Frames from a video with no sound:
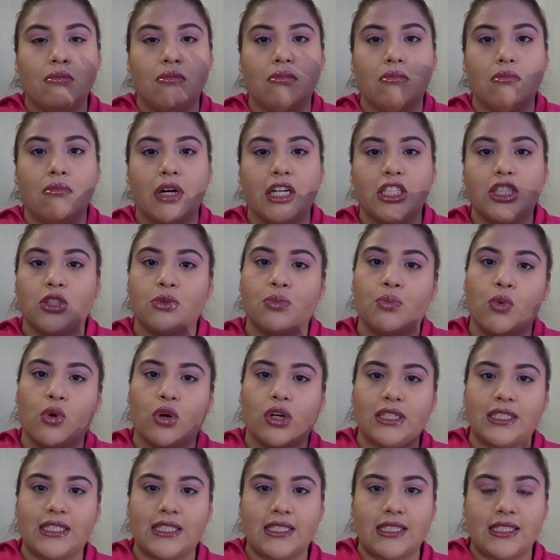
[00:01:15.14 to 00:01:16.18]
much
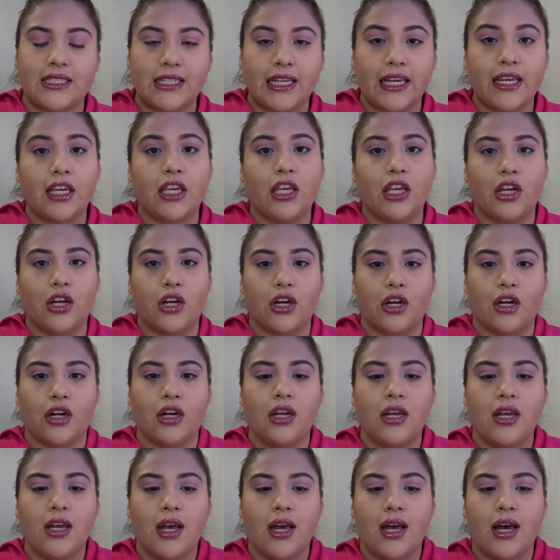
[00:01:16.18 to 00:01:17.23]
more stickier,
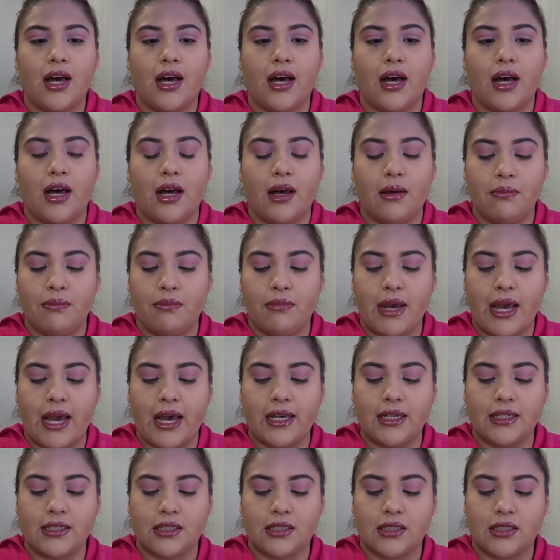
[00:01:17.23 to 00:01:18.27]

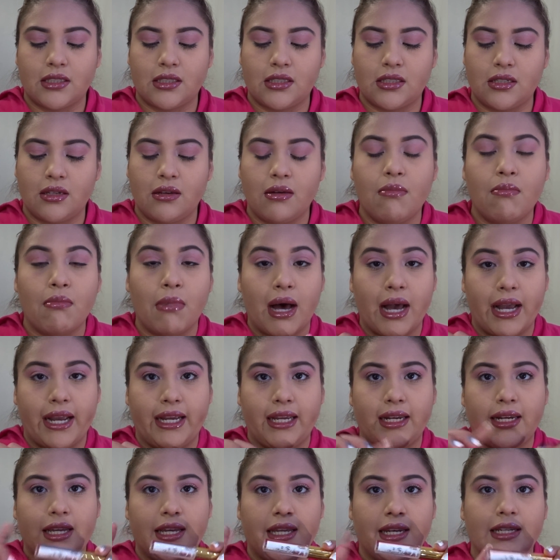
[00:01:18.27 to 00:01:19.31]
as
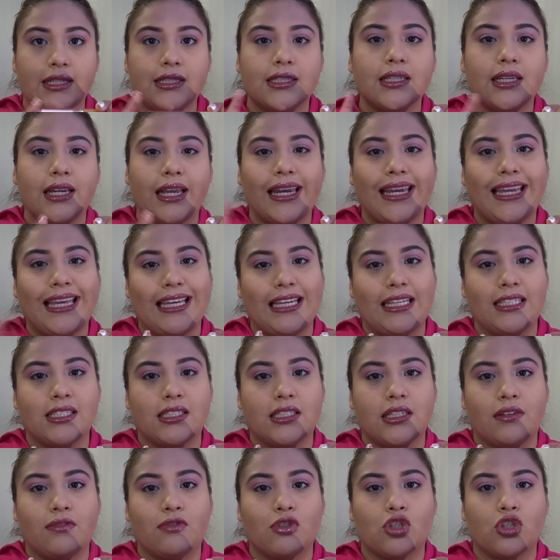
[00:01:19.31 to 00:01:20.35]
mine. It is an
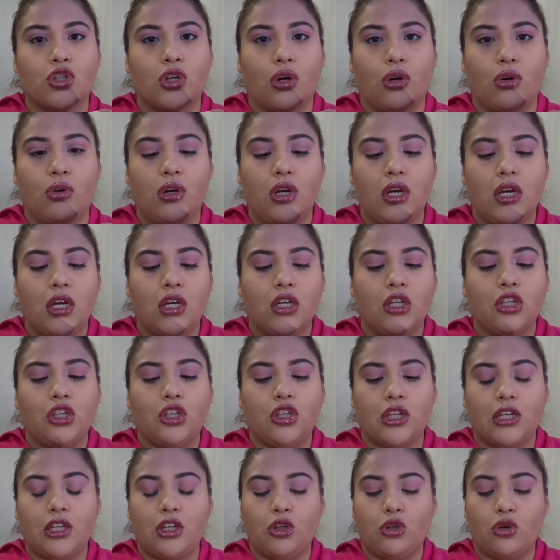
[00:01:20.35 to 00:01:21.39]
adhesive, so
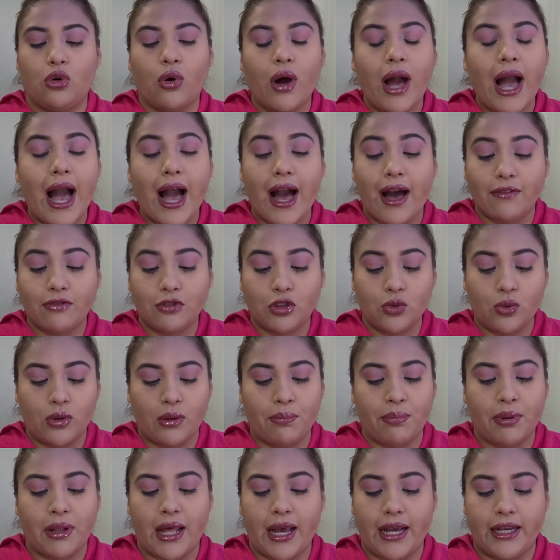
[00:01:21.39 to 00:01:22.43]
you don't have to
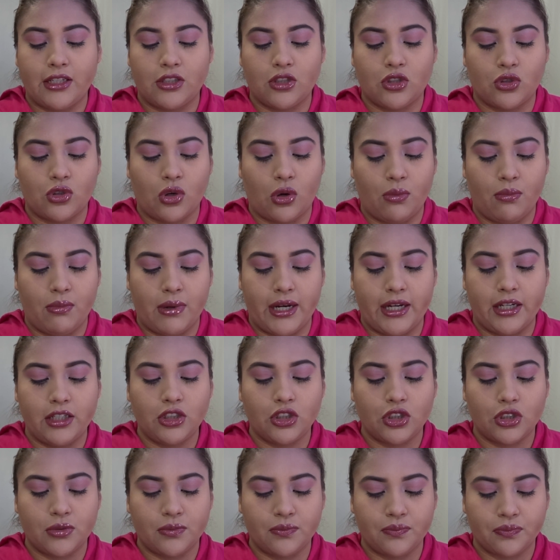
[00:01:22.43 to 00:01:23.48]
apply so
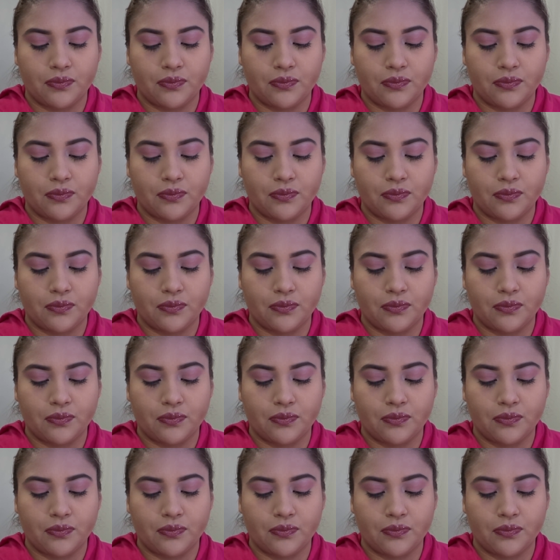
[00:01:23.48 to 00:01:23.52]
much.